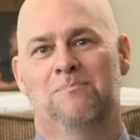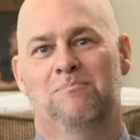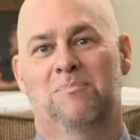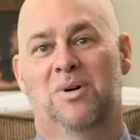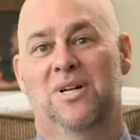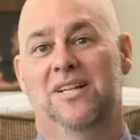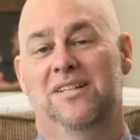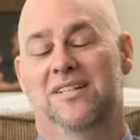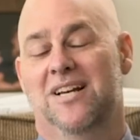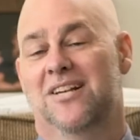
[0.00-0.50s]

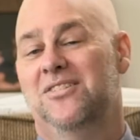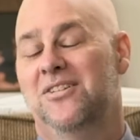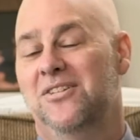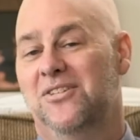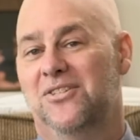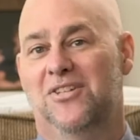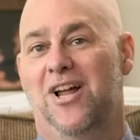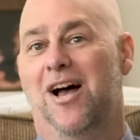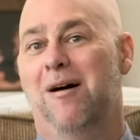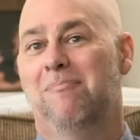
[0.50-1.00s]
But it doesn't
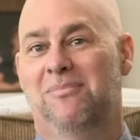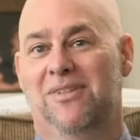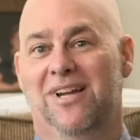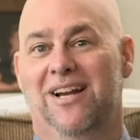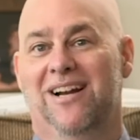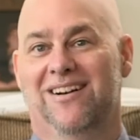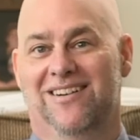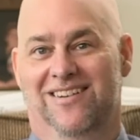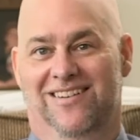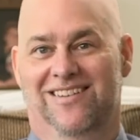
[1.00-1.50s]
stop
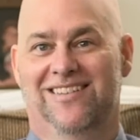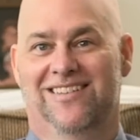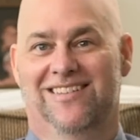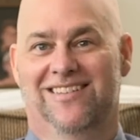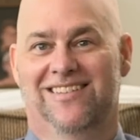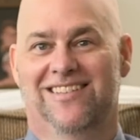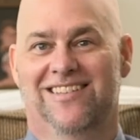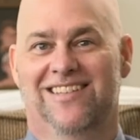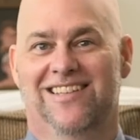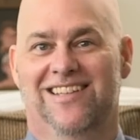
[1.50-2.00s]
there.
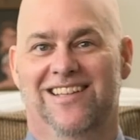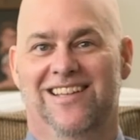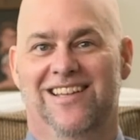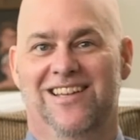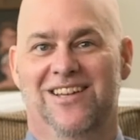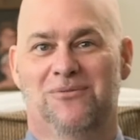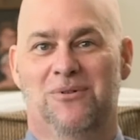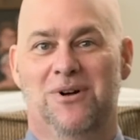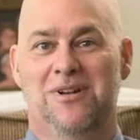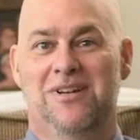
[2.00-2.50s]

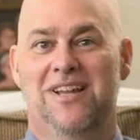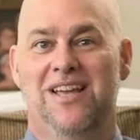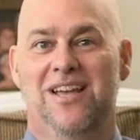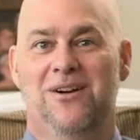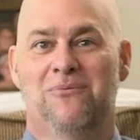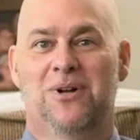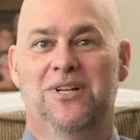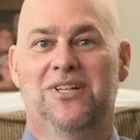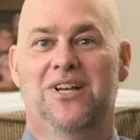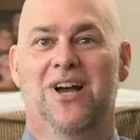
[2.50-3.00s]
When
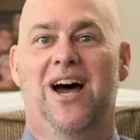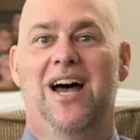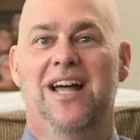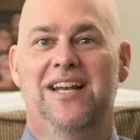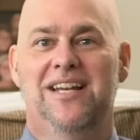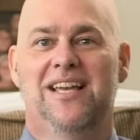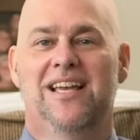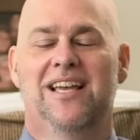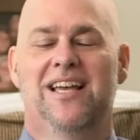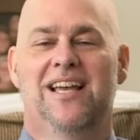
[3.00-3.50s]

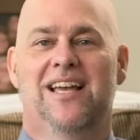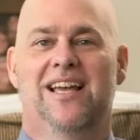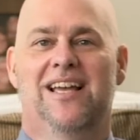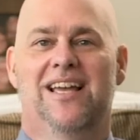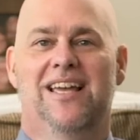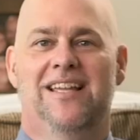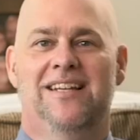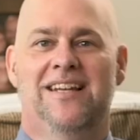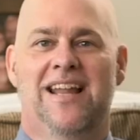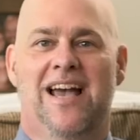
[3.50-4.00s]
God
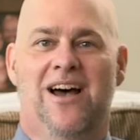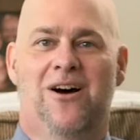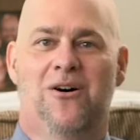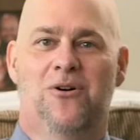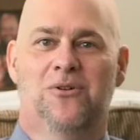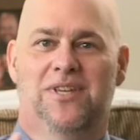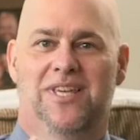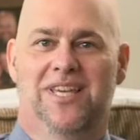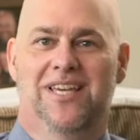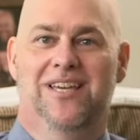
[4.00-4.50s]

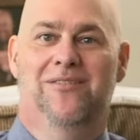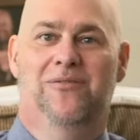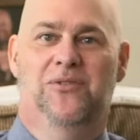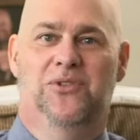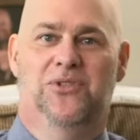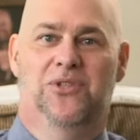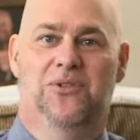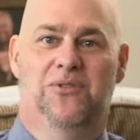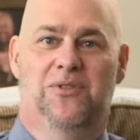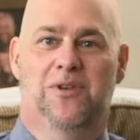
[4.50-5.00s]
now
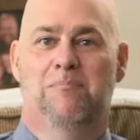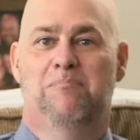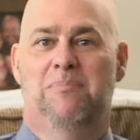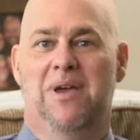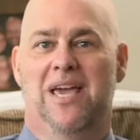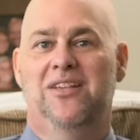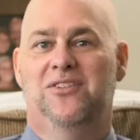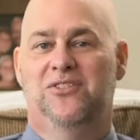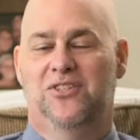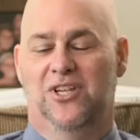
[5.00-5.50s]
gives the
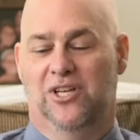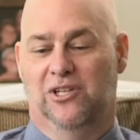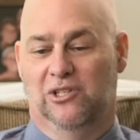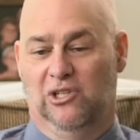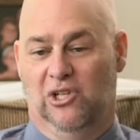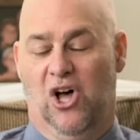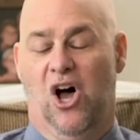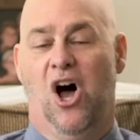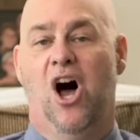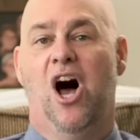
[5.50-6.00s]
basic
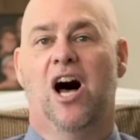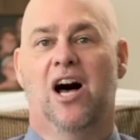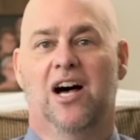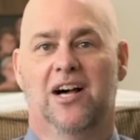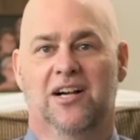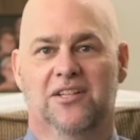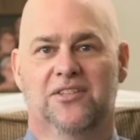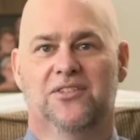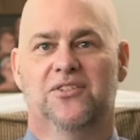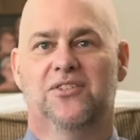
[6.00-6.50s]

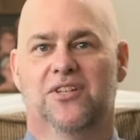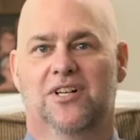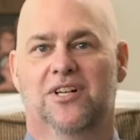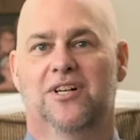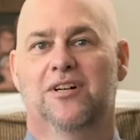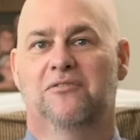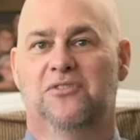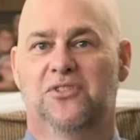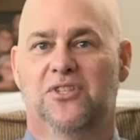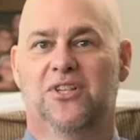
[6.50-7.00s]
laws
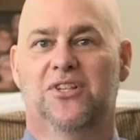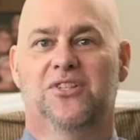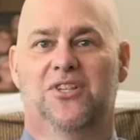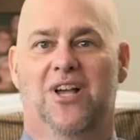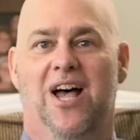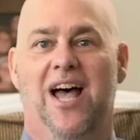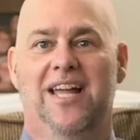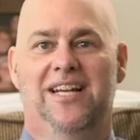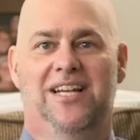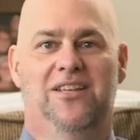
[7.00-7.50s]
of
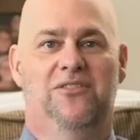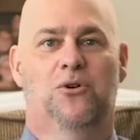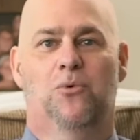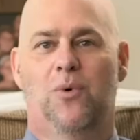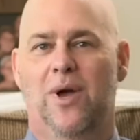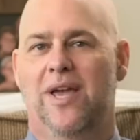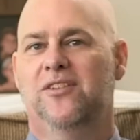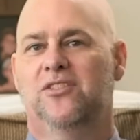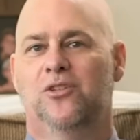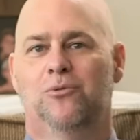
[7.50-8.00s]
society, the
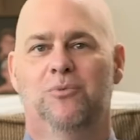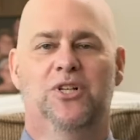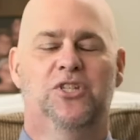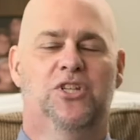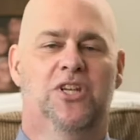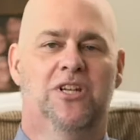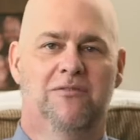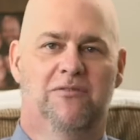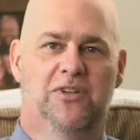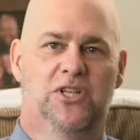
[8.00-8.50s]
ways in which
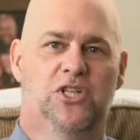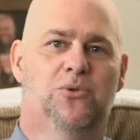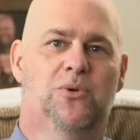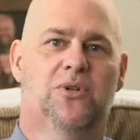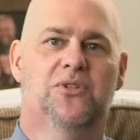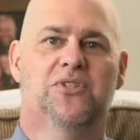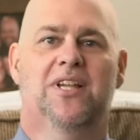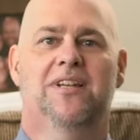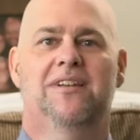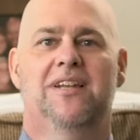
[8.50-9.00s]

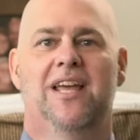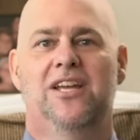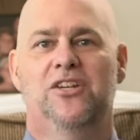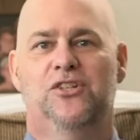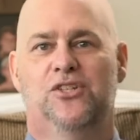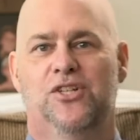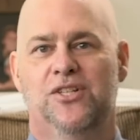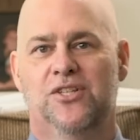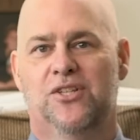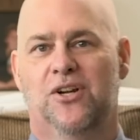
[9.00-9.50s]
individuals and
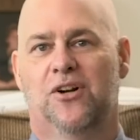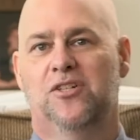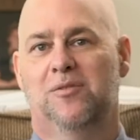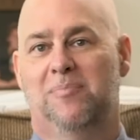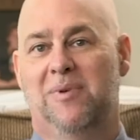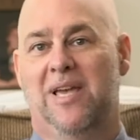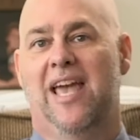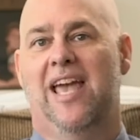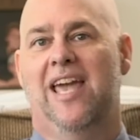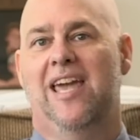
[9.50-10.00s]
nations are to
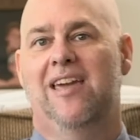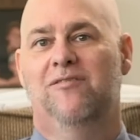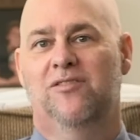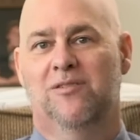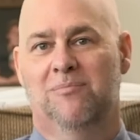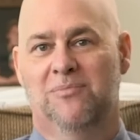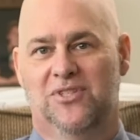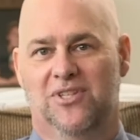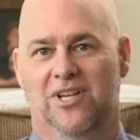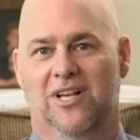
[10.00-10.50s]
behave
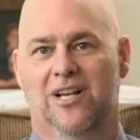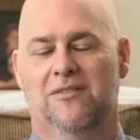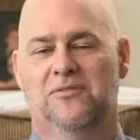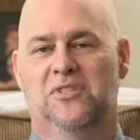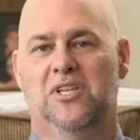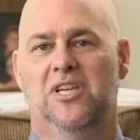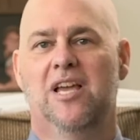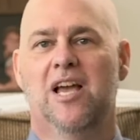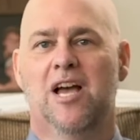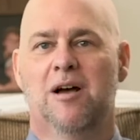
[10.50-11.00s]

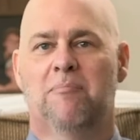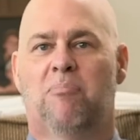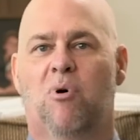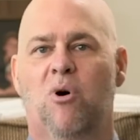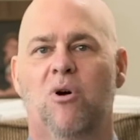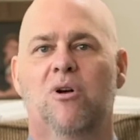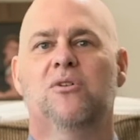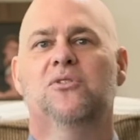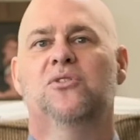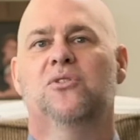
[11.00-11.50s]
themselves, he
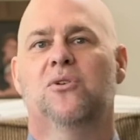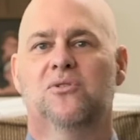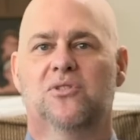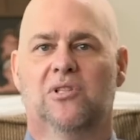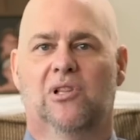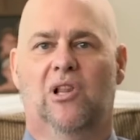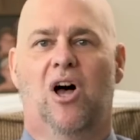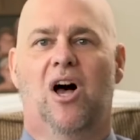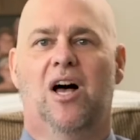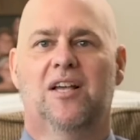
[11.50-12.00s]
boils those
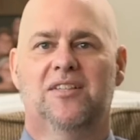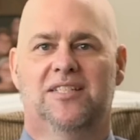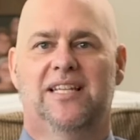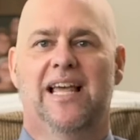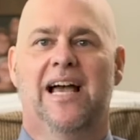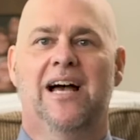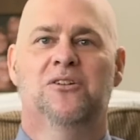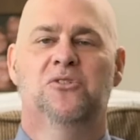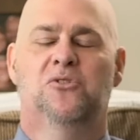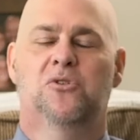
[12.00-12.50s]
laws
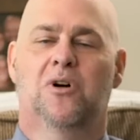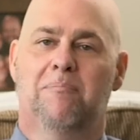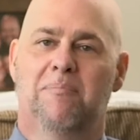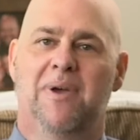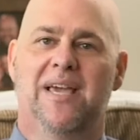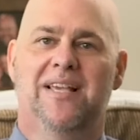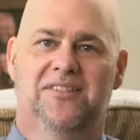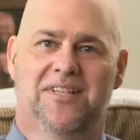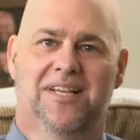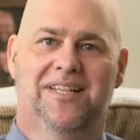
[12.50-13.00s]
down to a
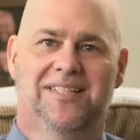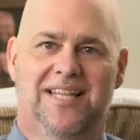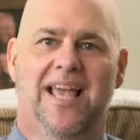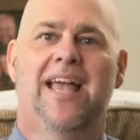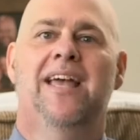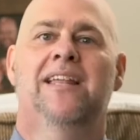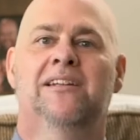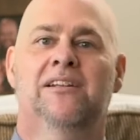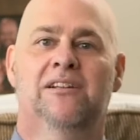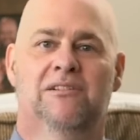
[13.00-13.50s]
basic
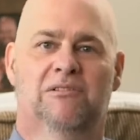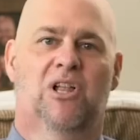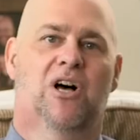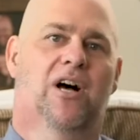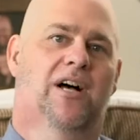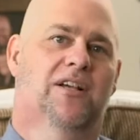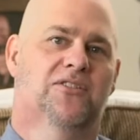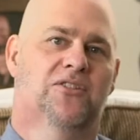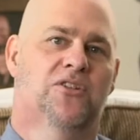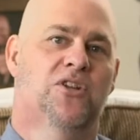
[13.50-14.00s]
10
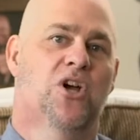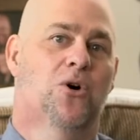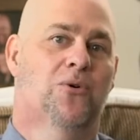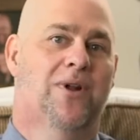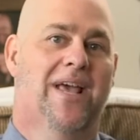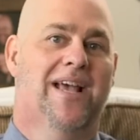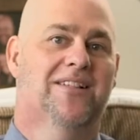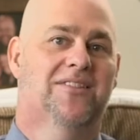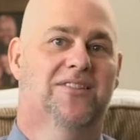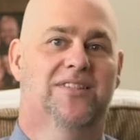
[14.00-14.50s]
laws
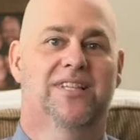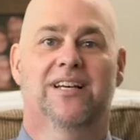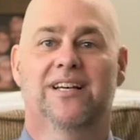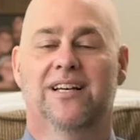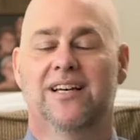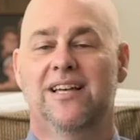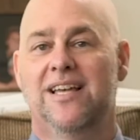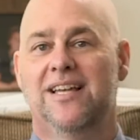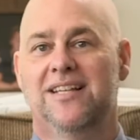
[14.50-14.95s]
known as the